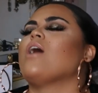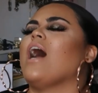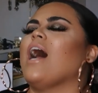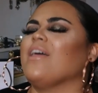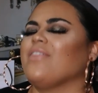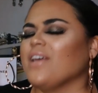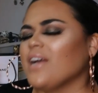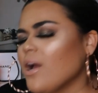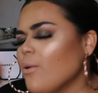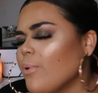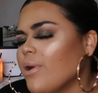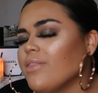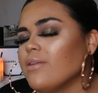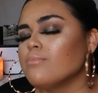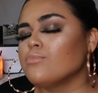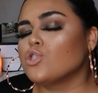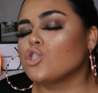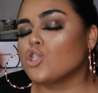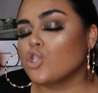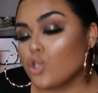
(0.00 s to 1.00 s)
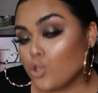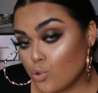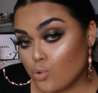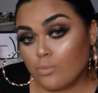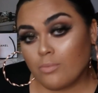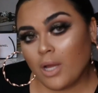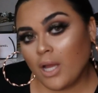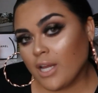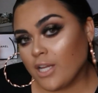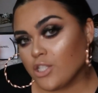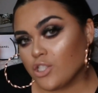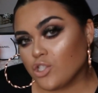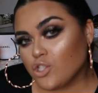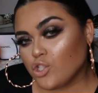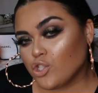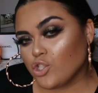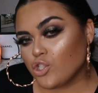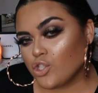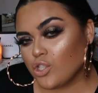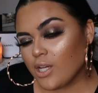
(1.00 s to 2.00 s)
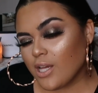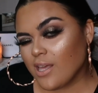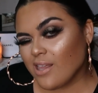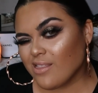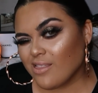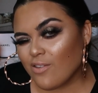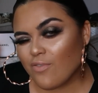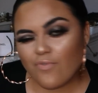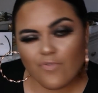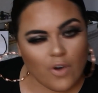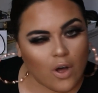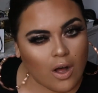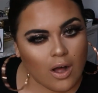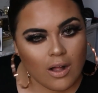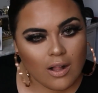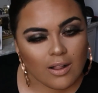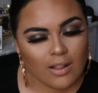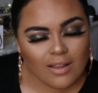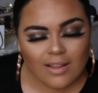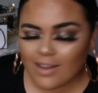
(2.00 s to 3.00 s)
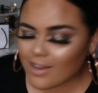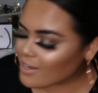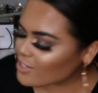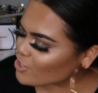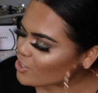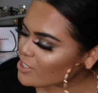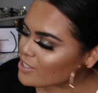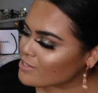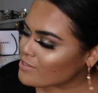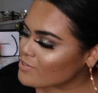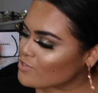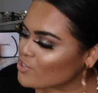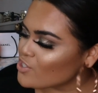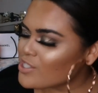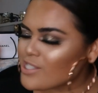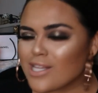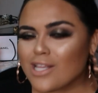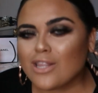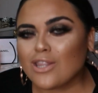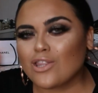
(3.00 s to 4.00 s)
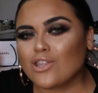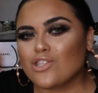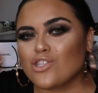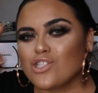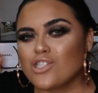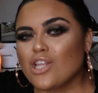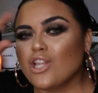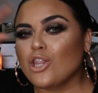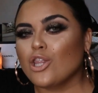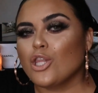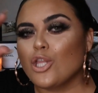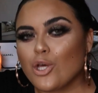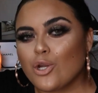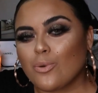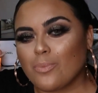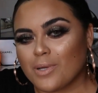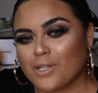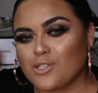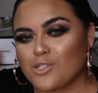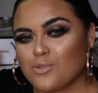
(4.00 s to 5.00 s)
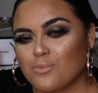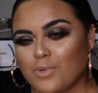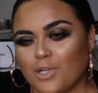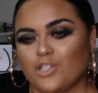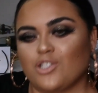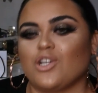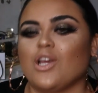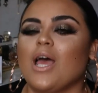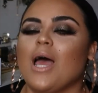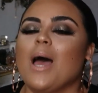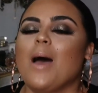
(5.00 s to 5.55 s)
I think I wear them too much in the fall, just a little bit too much,